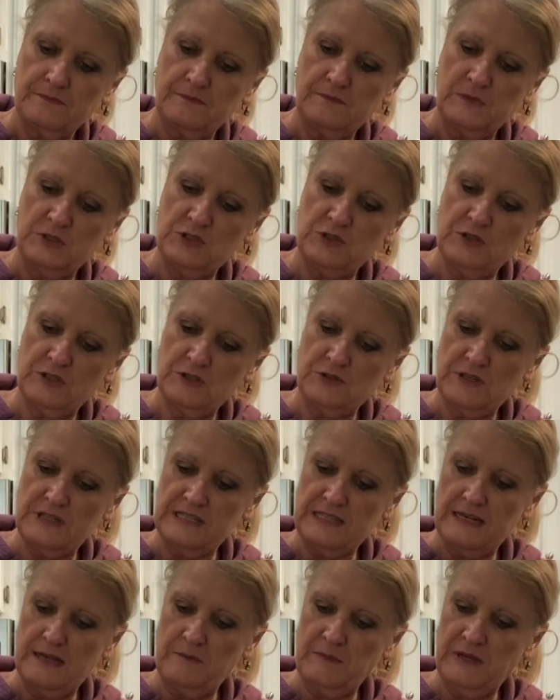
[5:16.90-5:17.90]
But you could
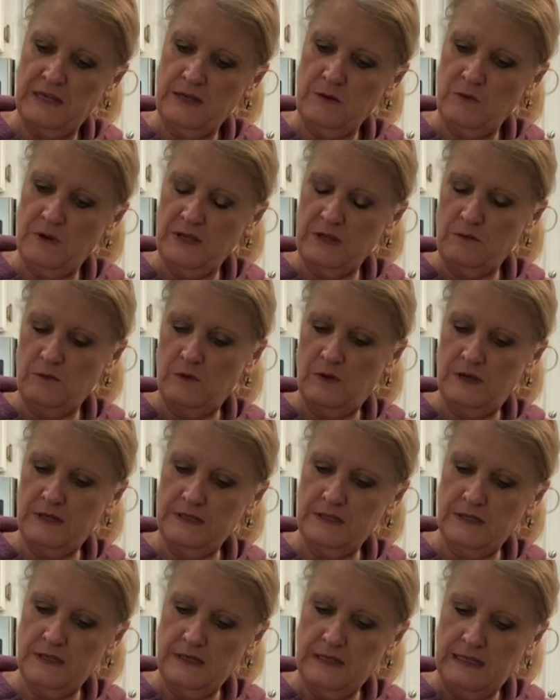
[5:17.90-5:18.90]
dress it up any way you
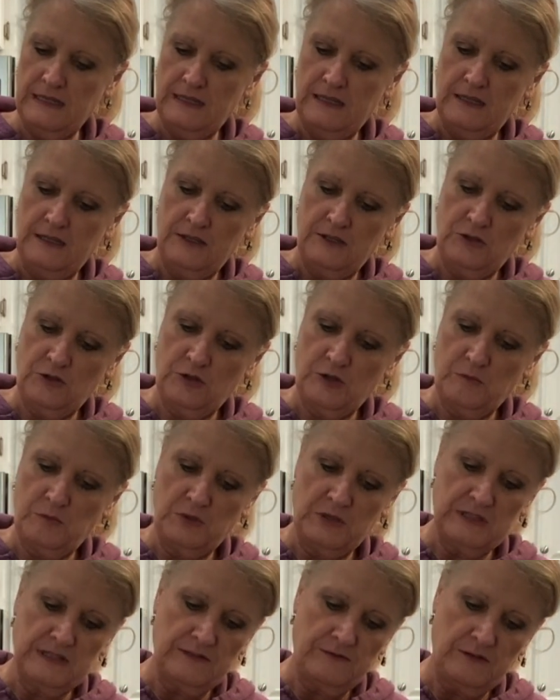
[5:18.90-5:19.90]
want. You could
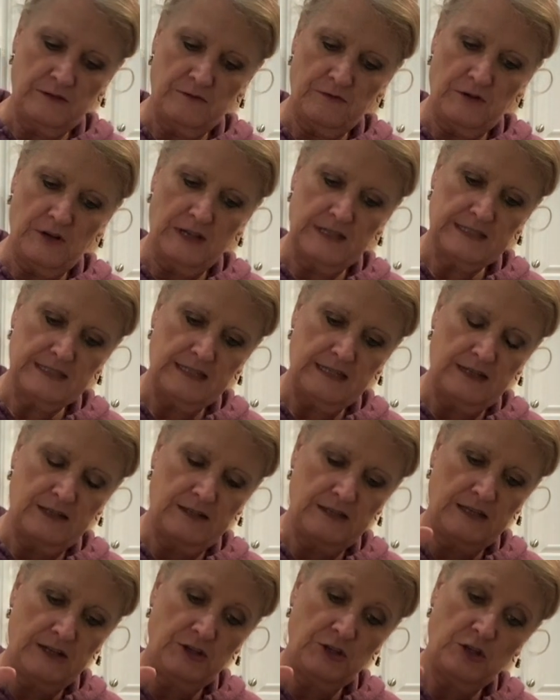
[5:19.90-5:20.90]
put different frosting
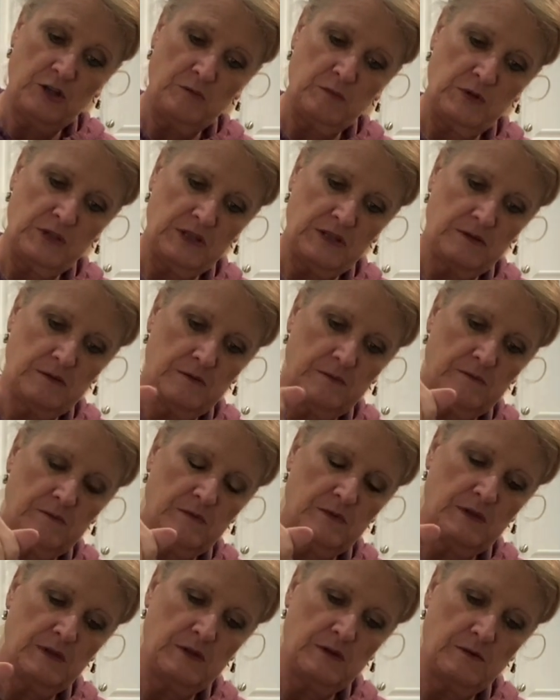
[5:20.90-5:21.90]
on here. You could put the
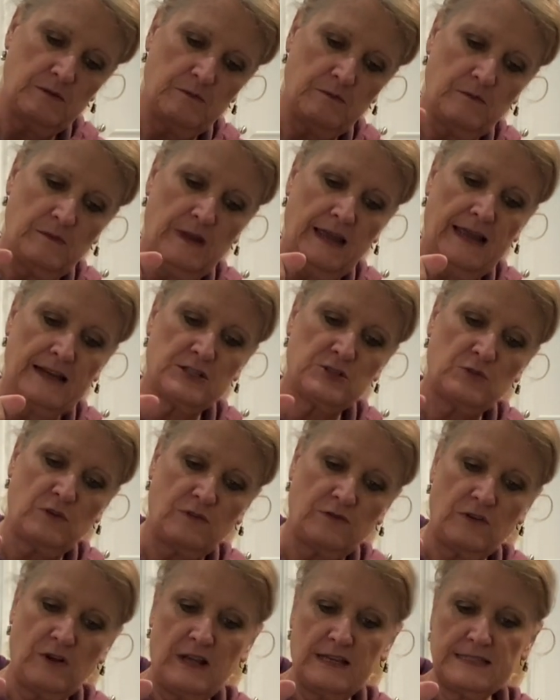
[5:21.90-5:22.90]
actual
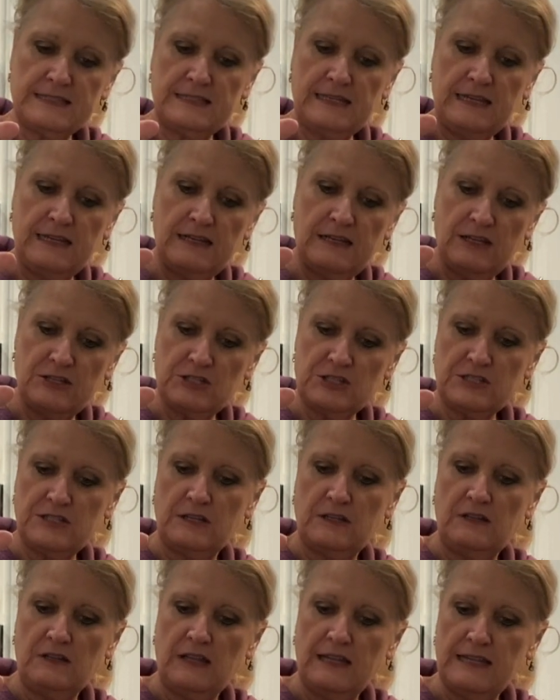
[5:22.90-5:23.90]
frosting and not just a
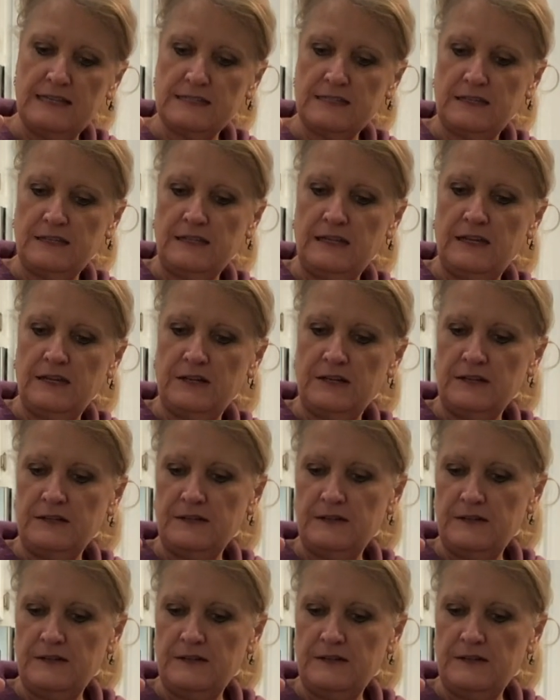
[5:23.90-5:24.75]
glaze on here.